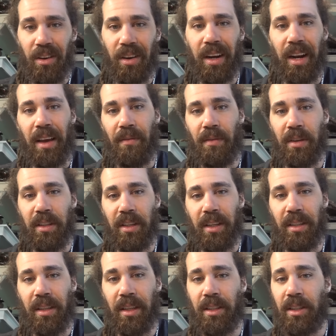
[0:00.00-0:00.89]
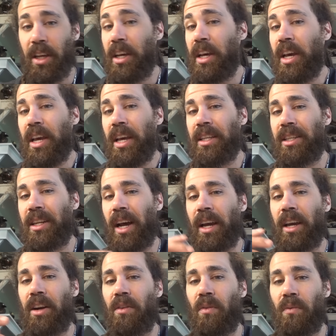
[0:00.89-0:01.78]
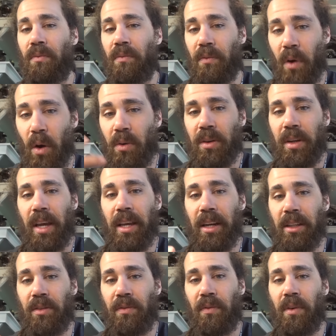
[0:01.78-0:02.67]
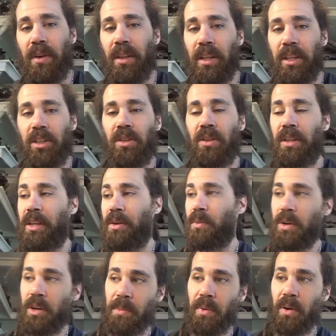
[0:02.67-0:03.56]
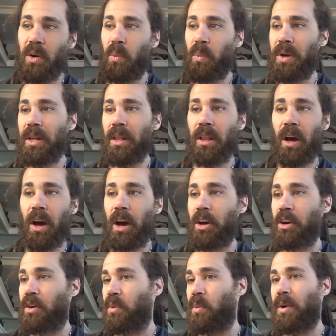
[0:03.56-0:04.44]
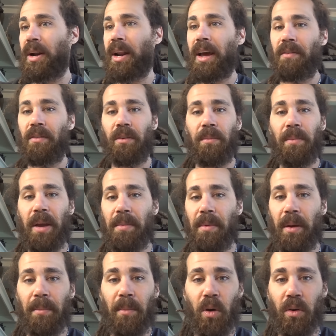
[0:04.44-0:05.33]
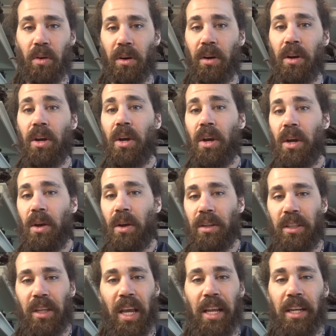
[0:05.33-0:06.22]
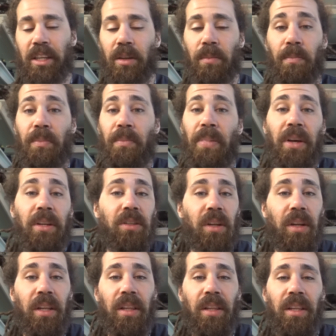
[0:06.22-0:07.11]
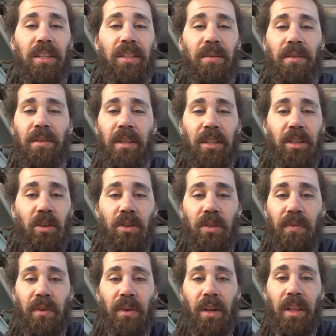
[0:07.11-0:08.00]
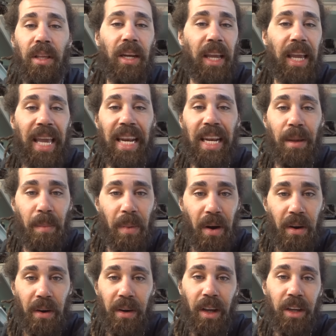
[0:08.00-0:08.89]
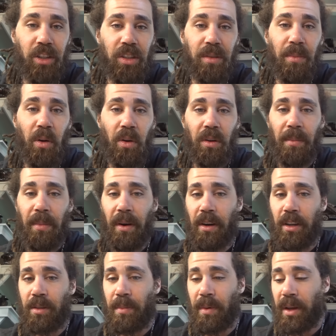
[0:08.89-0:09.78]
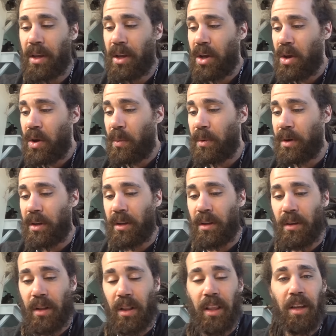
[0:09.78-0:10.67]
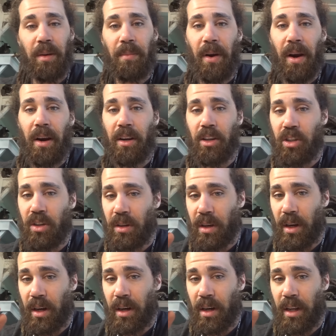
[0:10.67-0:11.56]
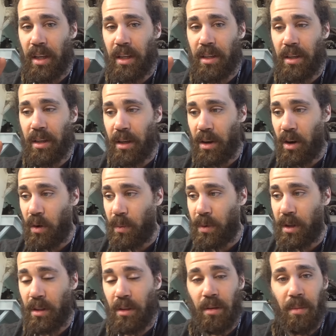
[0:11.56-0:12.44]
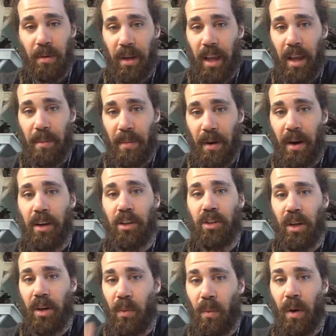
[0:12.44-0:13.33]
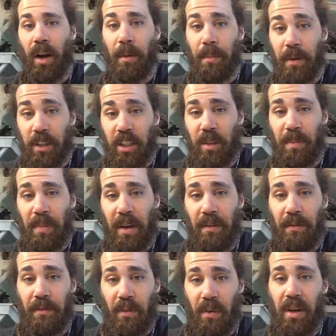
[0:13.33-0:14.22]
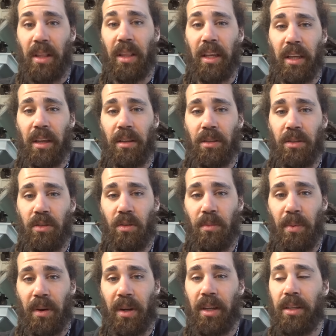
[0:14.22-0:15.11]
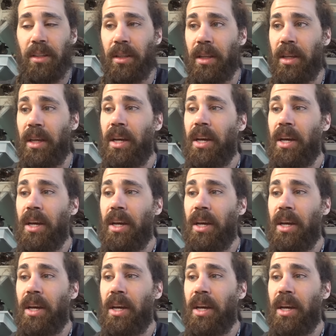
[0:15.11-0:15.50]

you're gonna have resistance. It's not gonna rotate as freely. So then when you put a wheel on or whatever, maybe a motor, it depends on, this goes for cleaning any bearing, not just motor bearings. But when you clean bearings, you're gonna need to, or when you lubricate bearings, you're gonna want them to spin freely, super easily.